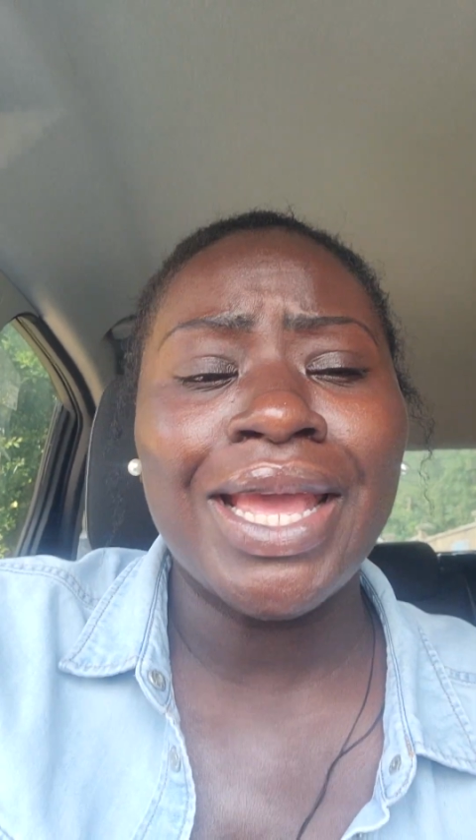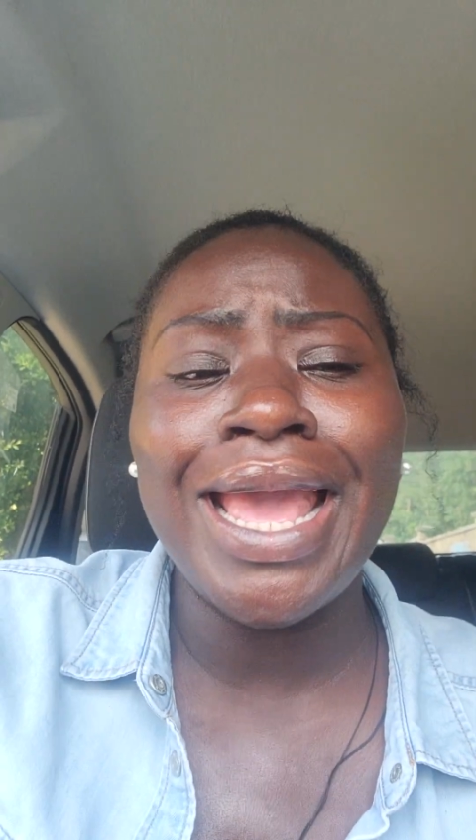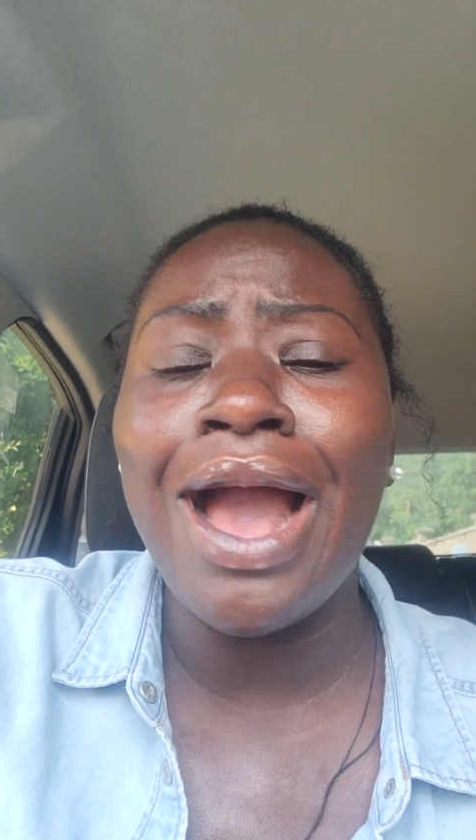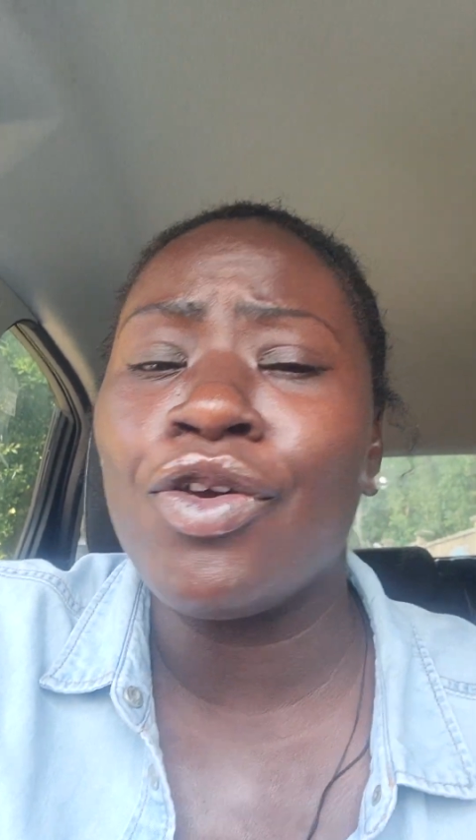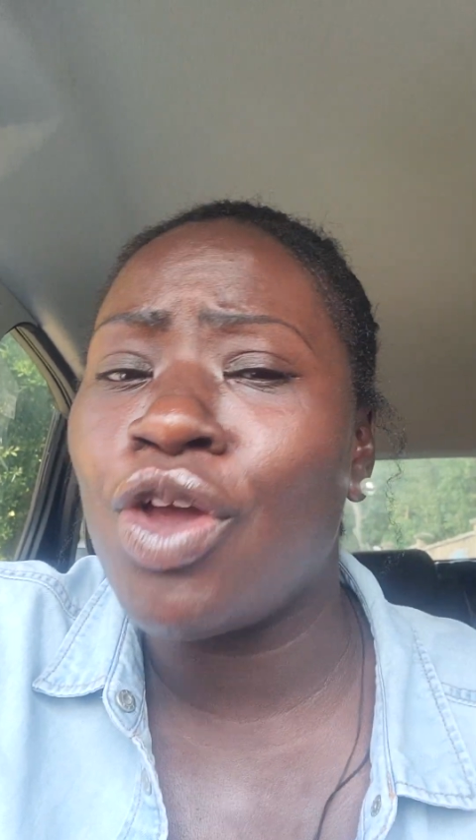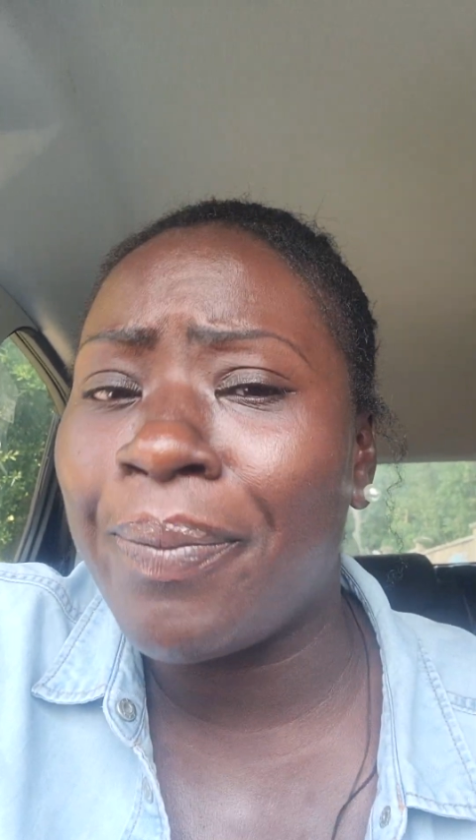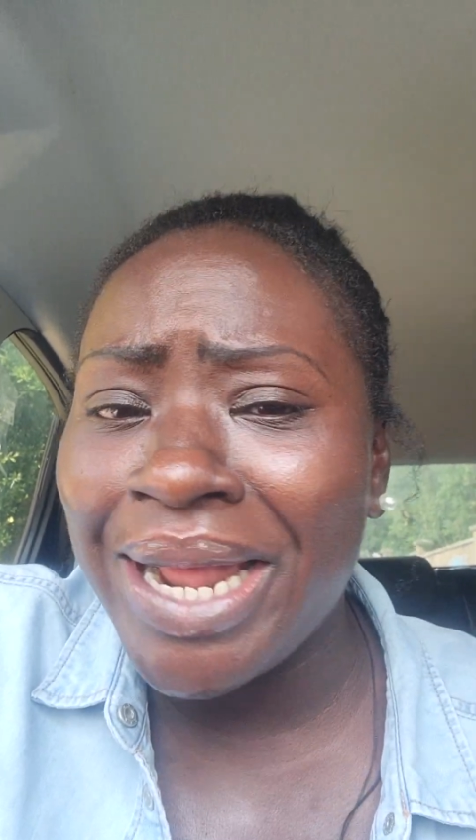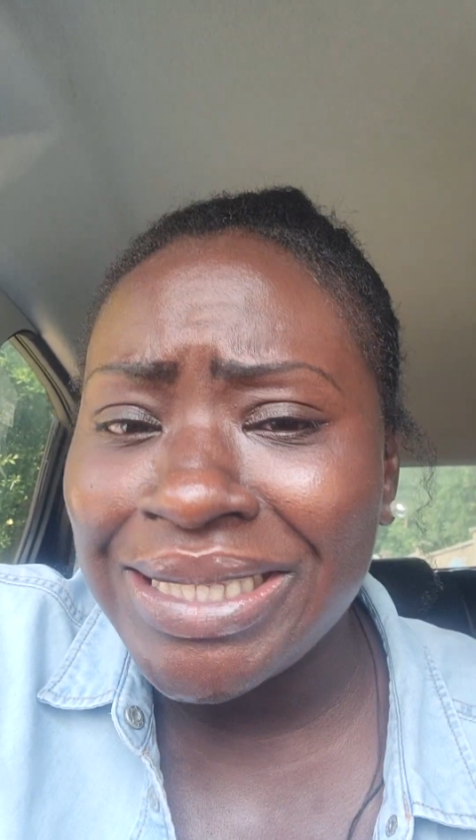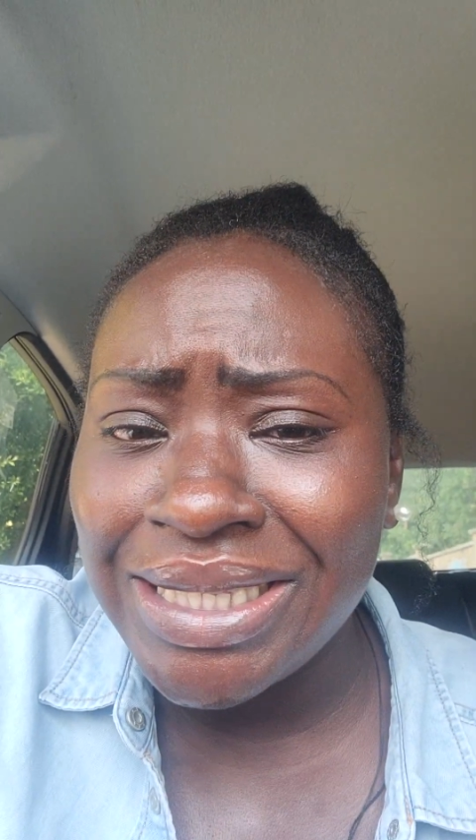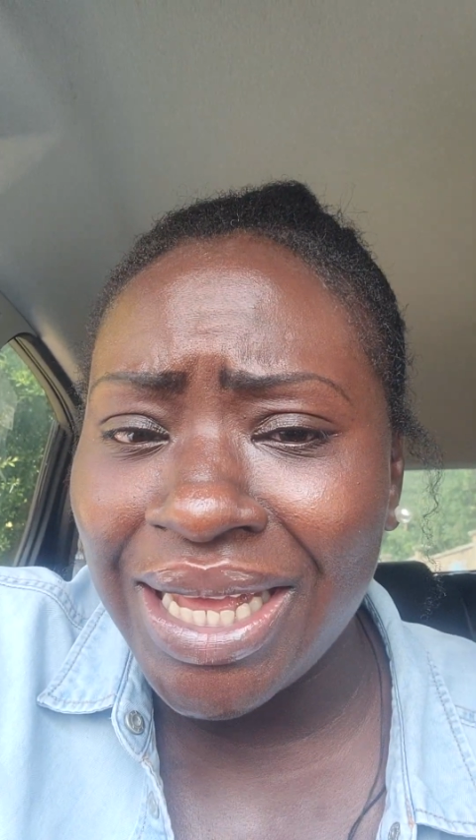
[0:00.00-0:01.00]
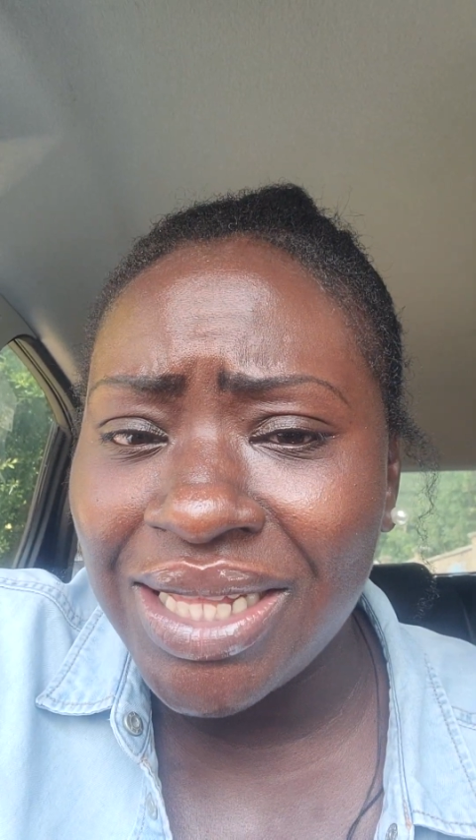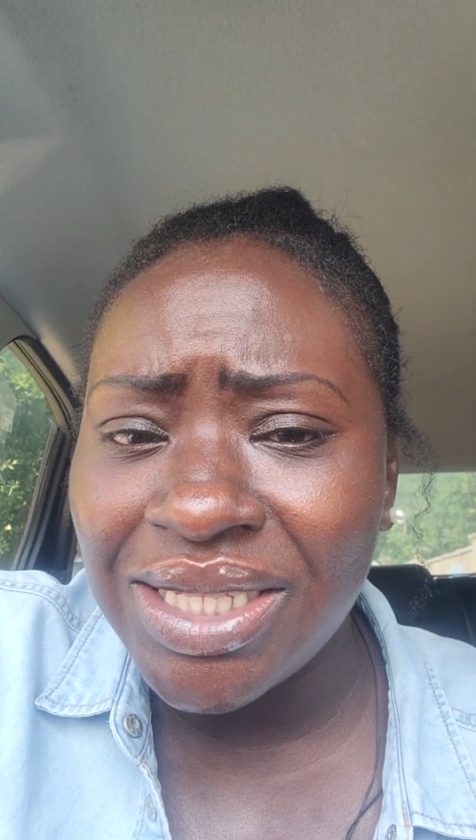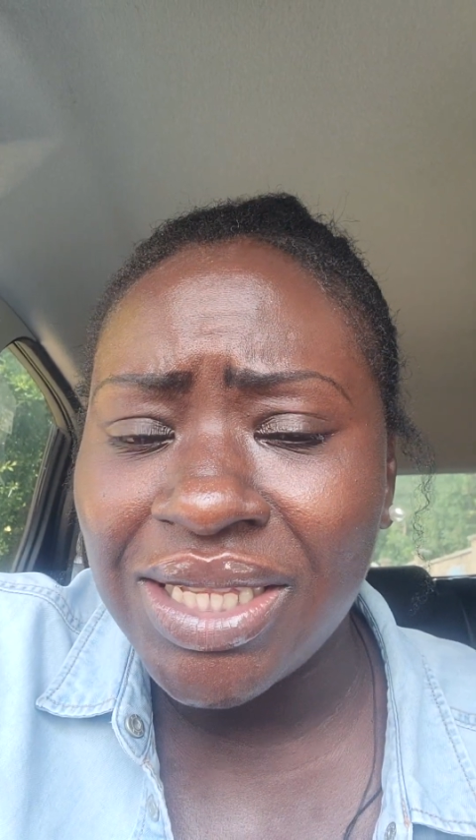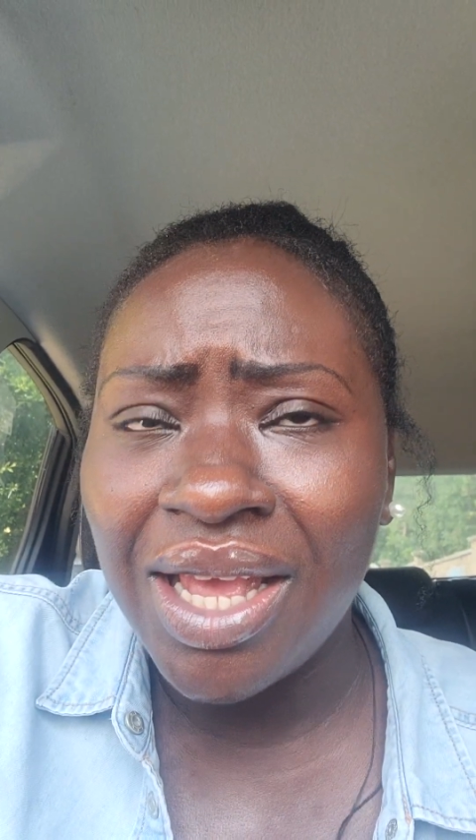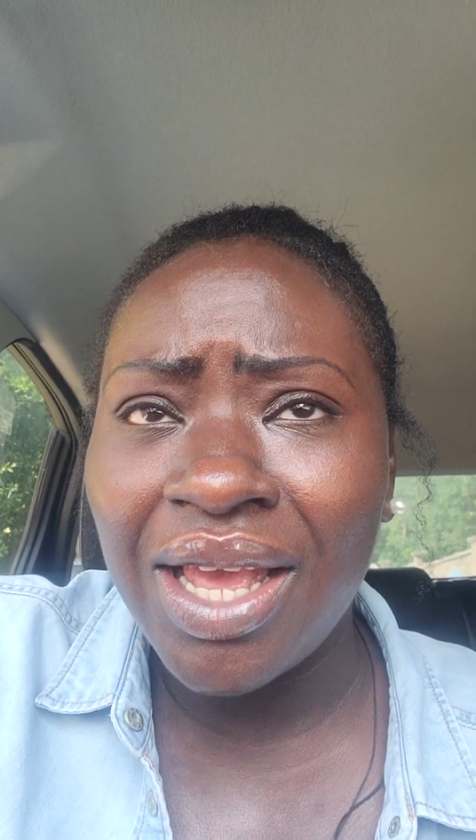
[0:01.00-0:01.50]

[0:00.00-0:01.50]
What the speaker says: Count your blessings.